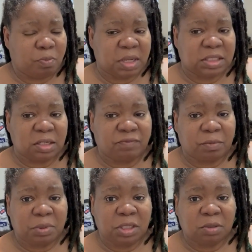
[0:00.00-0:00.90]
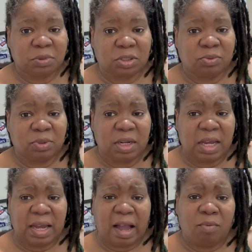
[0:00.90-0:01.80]
myself from him so
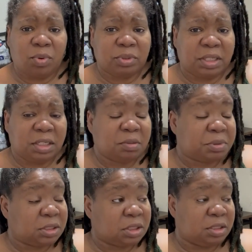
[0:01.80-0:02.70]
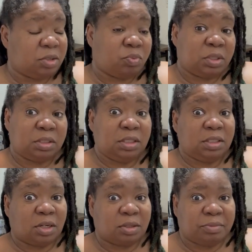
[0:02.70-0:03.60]
I won't get him sicker than what
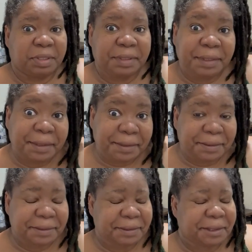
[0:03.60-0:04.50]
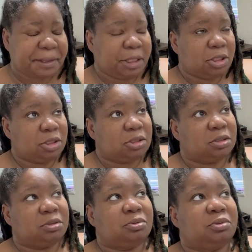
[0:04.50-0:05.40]
he already is.
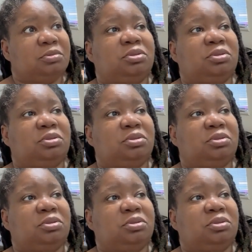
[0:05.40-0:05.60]
So,